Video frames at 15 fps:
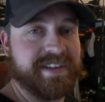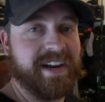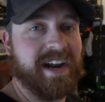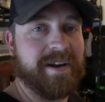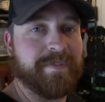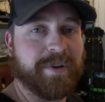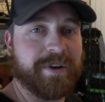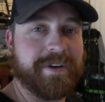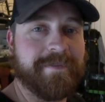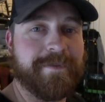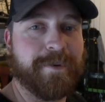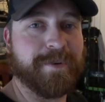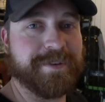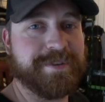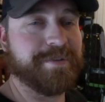that I'm looking
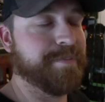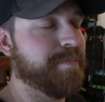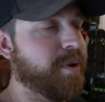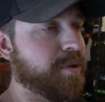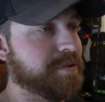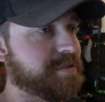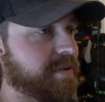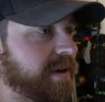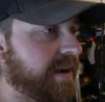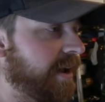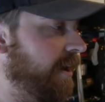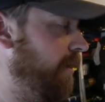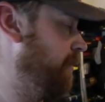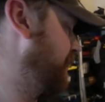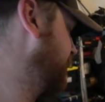forward to most right
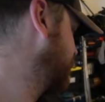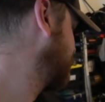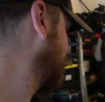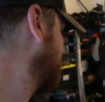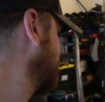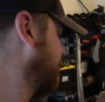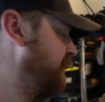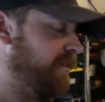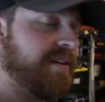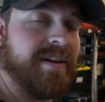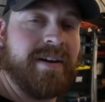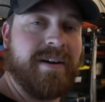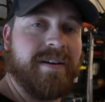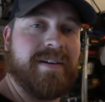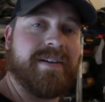now is,
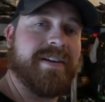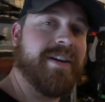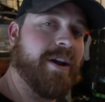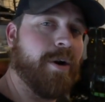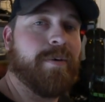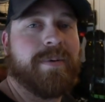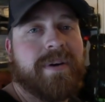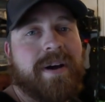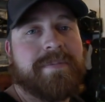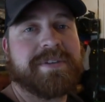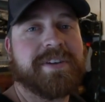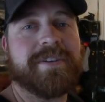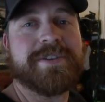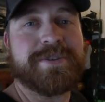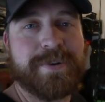you know, I'm
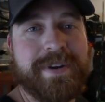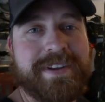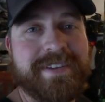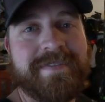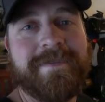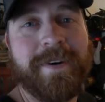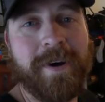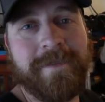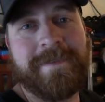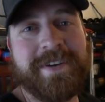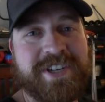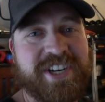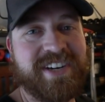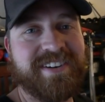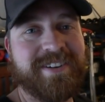still enjoying fall
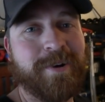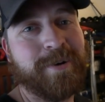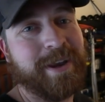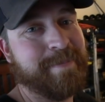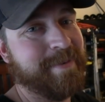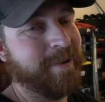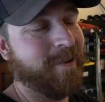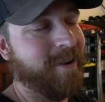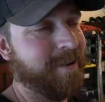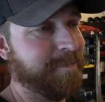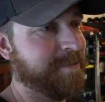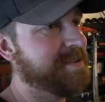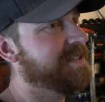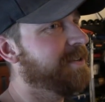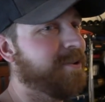fishing. Don't get me wrong.
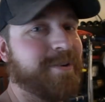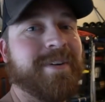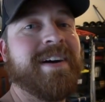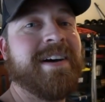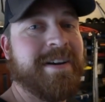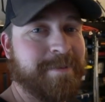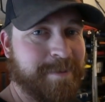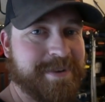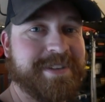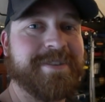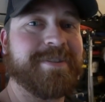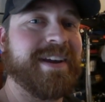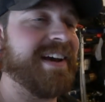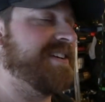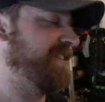We're still, we're
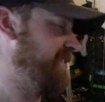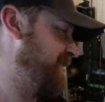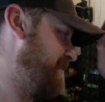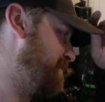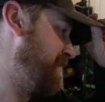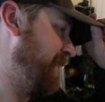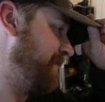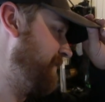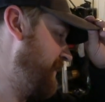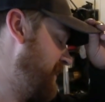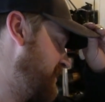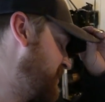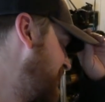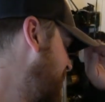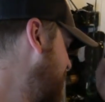still catching some big
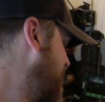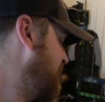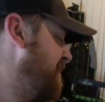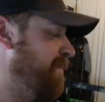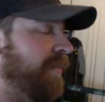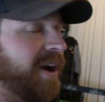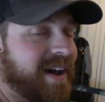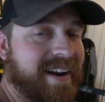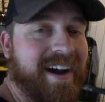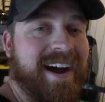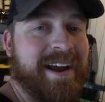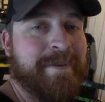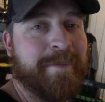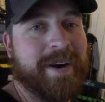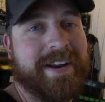fish, but
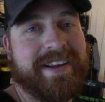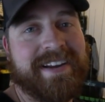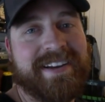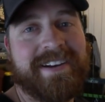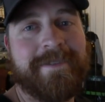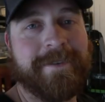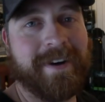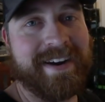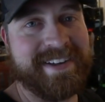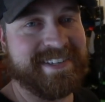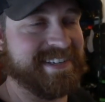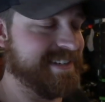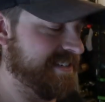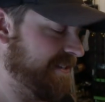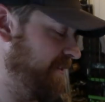I'm ready for ice
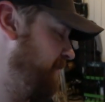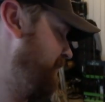season